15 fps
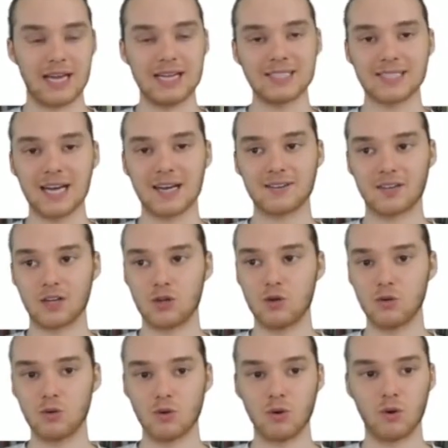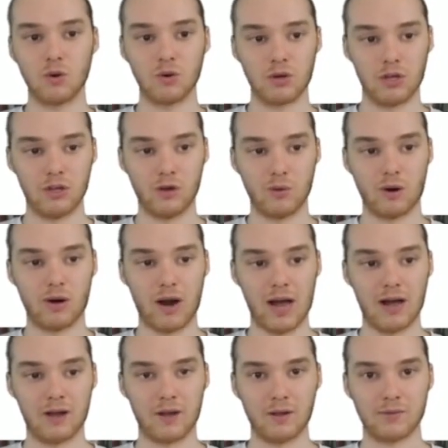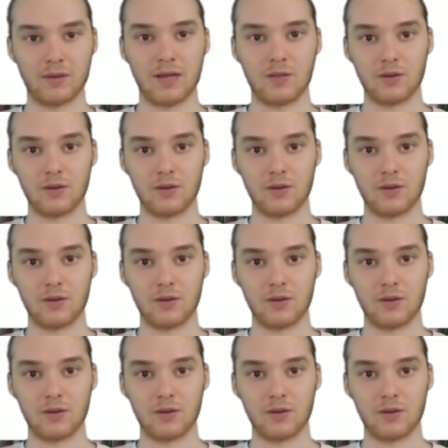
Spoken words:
Inside of the Google URL,